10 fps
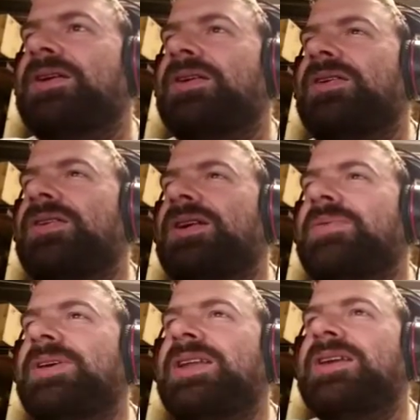Oh,
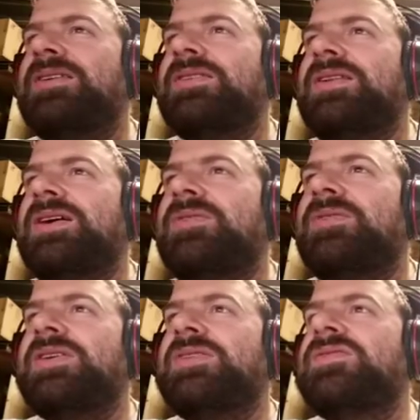I'm getting like
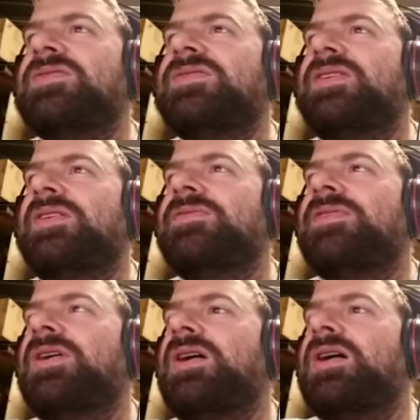wrinkles and stuff.
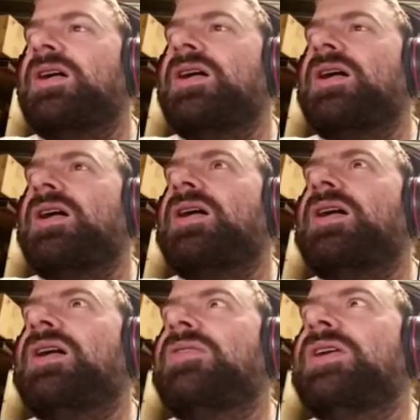
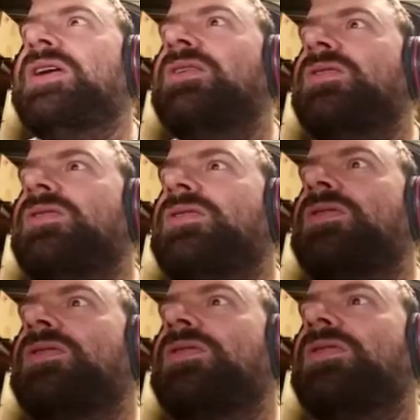Ah,
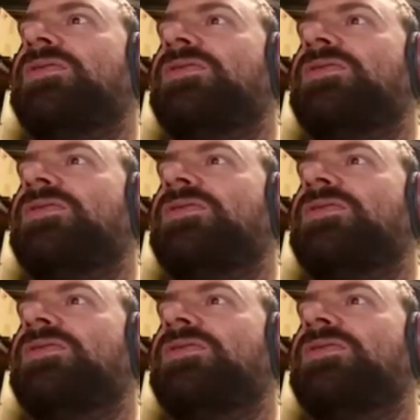wrinkles!